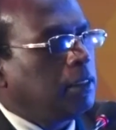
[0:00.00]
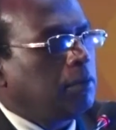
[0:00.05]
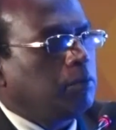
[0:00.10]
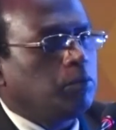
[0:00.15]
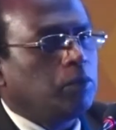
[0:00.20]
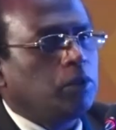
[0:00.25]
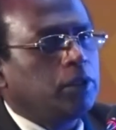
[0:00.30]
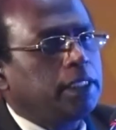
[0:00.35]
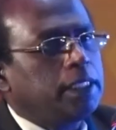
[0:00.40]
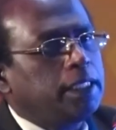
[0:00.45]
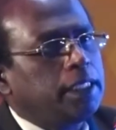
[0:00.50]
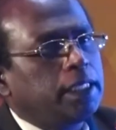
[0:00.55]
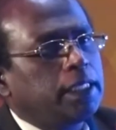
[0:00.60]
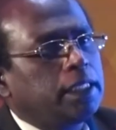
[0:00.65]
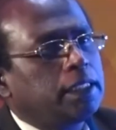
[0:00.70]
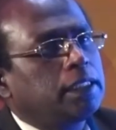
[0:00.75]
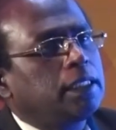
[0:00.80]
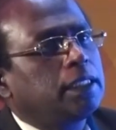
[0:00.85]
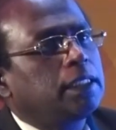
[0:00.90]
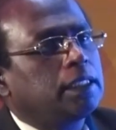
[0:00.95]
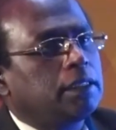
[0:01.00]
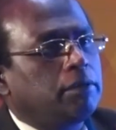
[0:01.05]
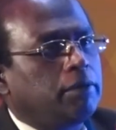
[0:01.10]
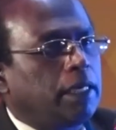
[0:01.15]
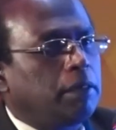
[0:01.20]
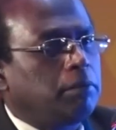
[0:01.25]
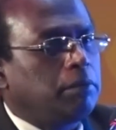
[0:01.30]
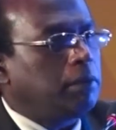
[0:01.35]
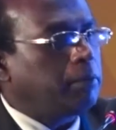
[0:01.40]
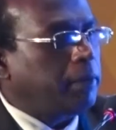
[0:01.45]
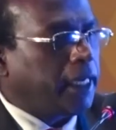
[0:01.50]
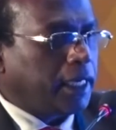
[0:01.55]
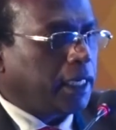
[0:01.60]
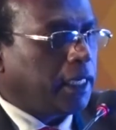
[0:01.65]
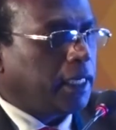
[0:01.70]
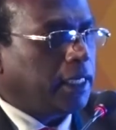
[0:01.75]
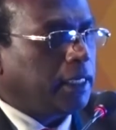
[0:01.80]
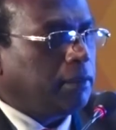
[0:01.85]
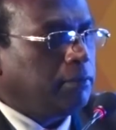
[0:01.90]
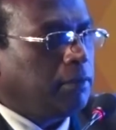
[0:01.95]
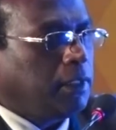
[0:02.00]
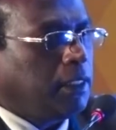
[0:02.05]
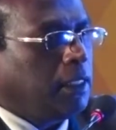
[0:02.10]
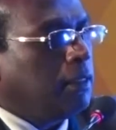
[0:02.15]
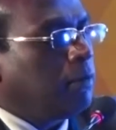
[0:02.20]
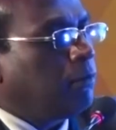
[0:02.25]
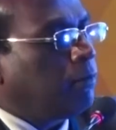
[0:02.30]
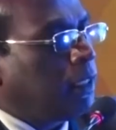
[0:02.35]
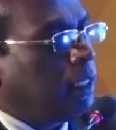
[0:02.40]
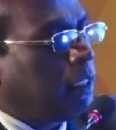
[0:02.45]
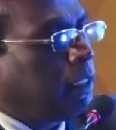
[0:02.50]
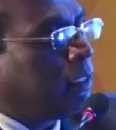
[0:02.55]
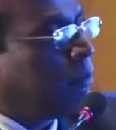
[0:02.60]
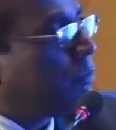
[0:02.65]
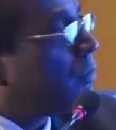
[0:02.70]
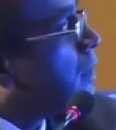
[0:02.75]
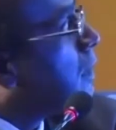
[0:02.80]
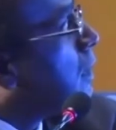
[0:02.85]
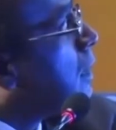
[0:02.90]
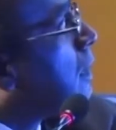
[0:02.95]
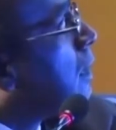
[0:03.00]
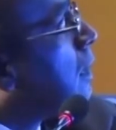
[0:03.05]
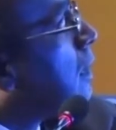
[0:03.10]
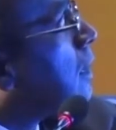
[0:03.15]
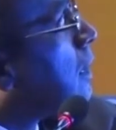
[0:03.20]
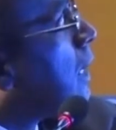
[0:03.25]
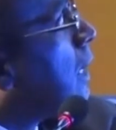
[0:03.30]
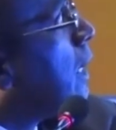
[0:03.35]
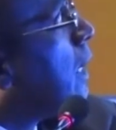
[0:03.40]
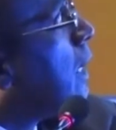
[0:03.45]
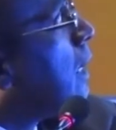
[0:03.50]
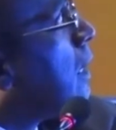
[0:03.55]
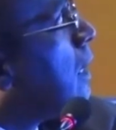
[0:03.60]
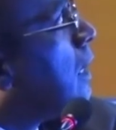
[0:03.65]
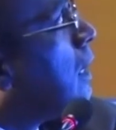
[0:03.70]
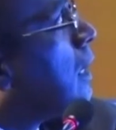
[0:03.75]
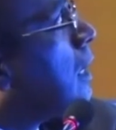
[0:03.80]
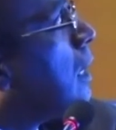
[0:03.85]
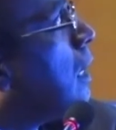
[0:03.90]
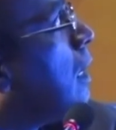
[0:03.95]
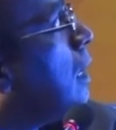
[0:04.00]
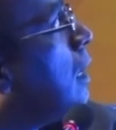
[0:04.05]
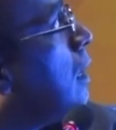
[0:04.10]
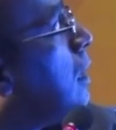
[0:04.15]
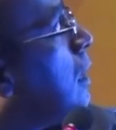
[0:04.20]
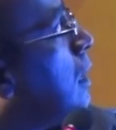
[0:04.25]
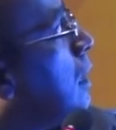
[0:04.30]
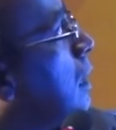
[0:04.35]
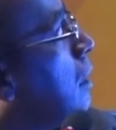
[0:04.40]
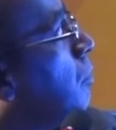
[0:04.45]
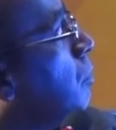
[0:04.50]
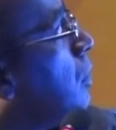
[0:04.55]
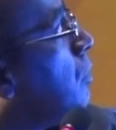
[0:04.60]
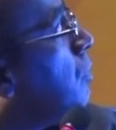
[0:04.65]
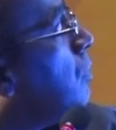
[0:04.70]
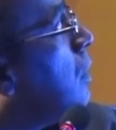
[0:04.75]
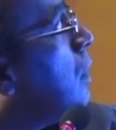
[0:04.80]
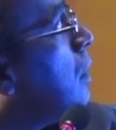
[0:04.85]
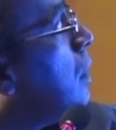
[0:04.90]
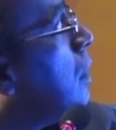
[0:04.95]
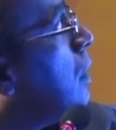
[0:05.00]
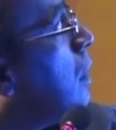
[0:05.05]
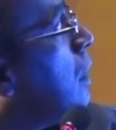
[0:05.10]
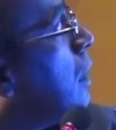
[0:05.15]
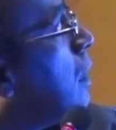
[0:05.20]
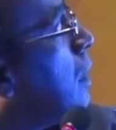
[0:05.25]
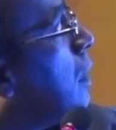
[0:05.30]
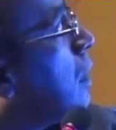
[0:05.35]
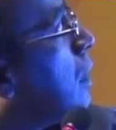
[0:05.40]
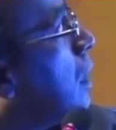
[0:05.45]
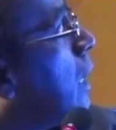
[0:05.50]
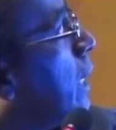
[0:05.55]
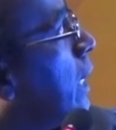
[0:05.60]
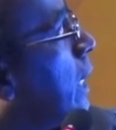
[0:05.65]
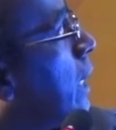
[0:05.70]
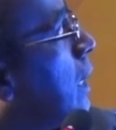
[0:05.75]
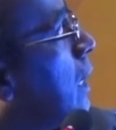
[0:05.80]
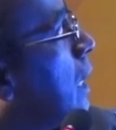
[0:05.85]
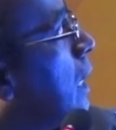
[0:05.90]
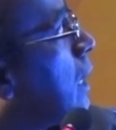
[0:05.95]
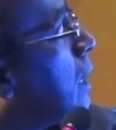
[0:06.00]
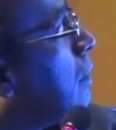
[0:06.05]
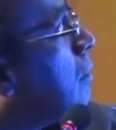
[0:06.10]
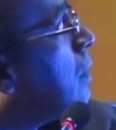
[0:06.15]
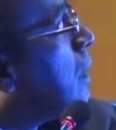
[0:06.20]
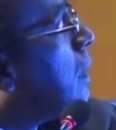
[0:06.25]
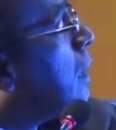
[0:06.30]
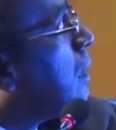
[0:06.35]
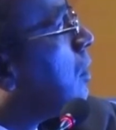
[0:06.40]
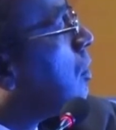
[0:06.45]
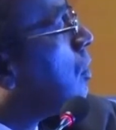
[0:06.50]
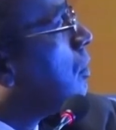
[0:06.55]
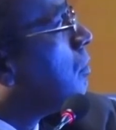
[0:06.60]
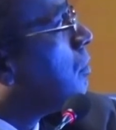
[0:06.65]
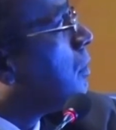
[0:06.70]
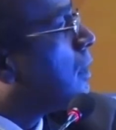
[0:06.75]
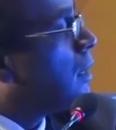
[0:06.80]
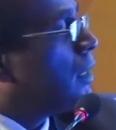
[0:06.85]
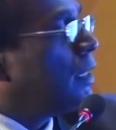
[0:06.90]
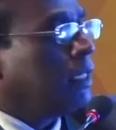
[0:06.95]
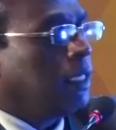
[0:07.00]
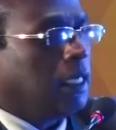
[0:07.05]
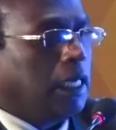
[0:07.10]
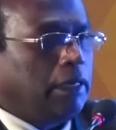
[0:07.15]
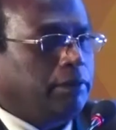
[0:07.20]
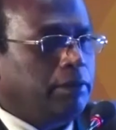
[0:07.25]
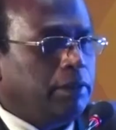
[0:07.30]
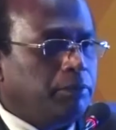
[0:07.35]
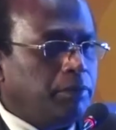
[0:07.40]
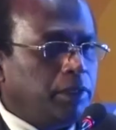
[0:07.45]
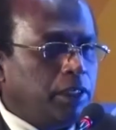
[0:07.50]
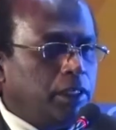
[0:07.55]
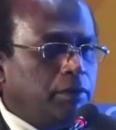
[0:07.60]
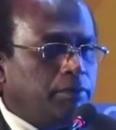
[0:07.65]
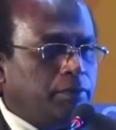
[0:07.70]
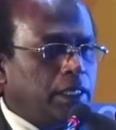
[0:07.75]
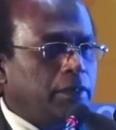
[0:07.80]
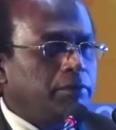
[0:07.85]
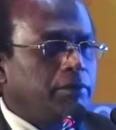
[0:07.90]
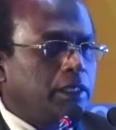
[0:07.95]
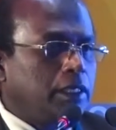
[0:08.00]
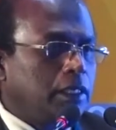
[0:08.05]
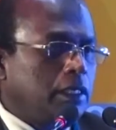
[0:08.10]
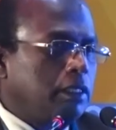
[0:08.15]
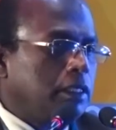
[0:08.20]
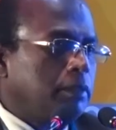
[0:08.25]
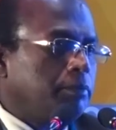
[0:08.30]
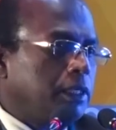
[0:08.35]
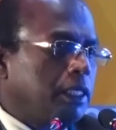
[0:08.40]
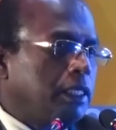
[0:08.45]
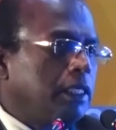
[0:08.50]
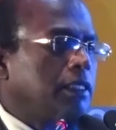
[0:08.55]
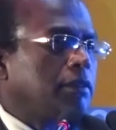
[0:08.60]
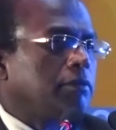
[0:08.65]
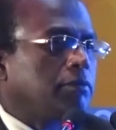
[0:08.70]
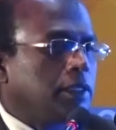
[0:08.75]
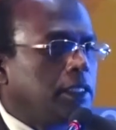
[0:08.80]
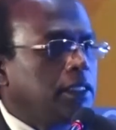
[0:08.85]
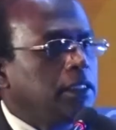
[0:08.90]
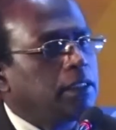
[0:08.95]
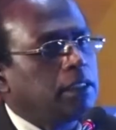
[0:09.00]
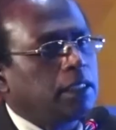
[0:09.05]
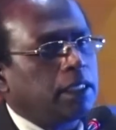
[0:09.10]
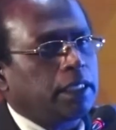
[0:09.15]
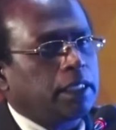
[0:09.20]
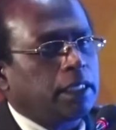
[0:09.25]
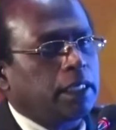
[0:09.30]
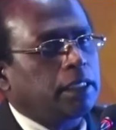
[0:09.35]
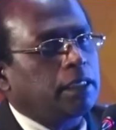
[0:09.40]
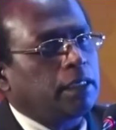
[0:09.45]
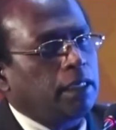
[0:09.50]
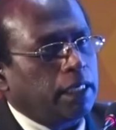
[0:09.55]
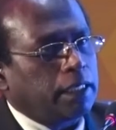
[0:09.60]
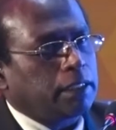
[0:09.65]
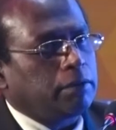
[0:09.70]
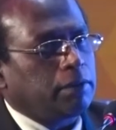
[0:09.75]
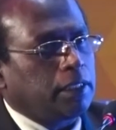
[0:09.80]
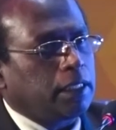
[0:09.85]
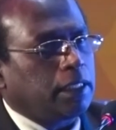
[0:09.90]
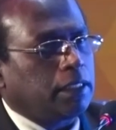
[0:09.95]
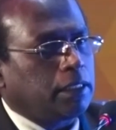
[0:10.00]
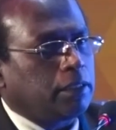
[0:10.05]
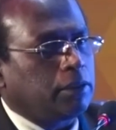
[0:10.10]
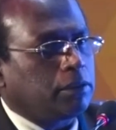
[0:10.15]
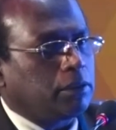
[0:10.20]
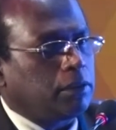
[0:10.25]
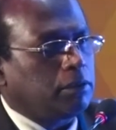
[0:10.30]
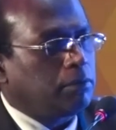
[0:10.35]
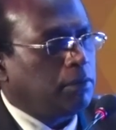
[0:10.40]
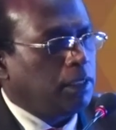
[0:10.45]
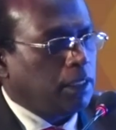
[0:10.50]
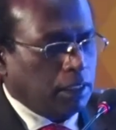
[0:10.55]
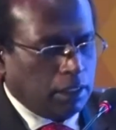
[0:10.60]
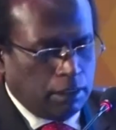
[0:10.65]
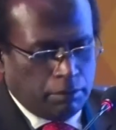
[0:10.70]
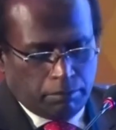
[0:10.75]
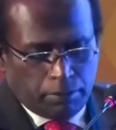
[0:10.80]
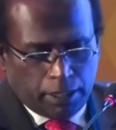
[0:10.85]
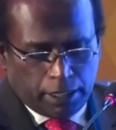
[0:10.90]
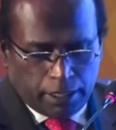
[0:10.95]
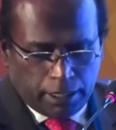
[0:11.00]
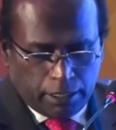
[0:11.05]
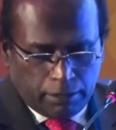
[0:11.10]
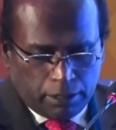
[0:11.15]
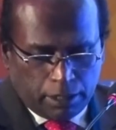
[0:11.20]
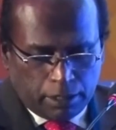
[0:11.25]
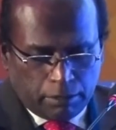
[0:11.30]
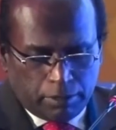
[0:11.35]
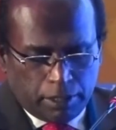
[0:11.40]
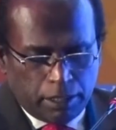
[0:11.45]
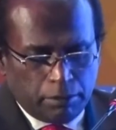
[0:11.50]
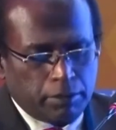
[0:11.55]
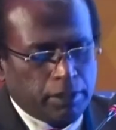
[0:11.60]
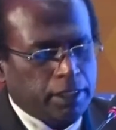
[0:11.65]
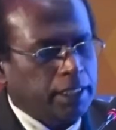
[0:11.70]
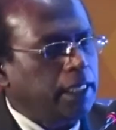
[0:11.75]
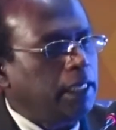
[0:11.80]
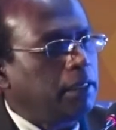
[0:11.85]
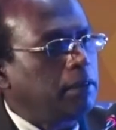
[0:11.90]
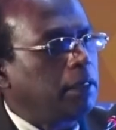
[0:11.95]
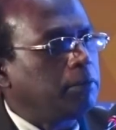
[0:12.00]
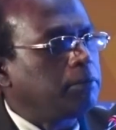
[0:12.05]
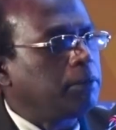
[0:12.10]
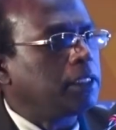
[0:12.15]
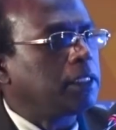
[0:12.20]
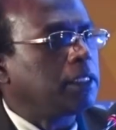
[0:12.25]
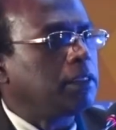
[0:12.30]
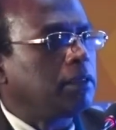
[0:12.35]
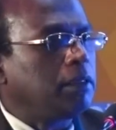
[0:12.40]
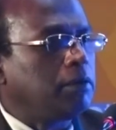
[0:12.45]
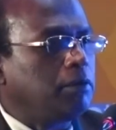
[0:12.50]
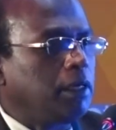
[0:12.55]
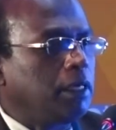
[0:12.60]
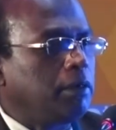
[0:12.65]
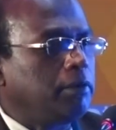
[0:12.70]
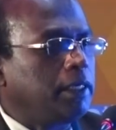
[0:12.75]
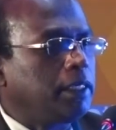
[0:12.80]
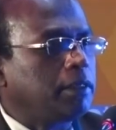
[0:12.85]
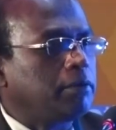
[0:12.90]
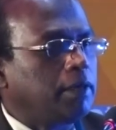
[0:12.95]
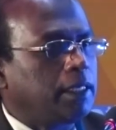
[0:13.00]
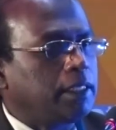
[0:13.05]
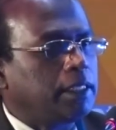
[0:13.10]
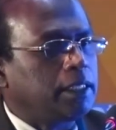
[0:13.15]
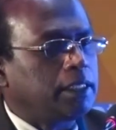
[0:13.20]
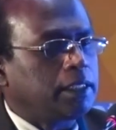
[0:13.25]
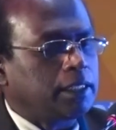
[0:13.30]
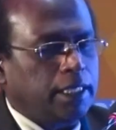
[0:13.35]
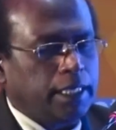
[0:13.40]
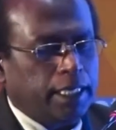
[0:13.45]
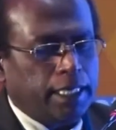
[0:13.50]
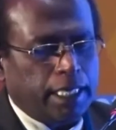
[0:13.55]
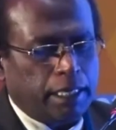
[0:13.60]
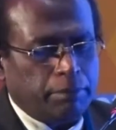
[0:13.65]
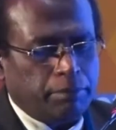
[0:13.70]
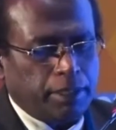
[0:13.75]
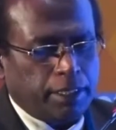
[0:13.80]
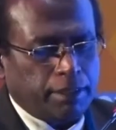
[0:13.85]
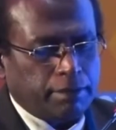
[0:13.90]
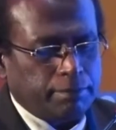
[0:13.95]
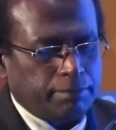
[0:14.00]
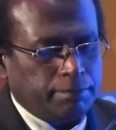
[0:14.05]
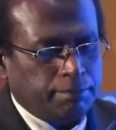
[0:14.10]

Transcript: Both indicates there is a viable myocardium. Only difference is in stunning, the contractile activity resumes after a period of time. We can't predict when the contractile activity can resume, but then it will be able to help objectively evaluate where there is stunning happening.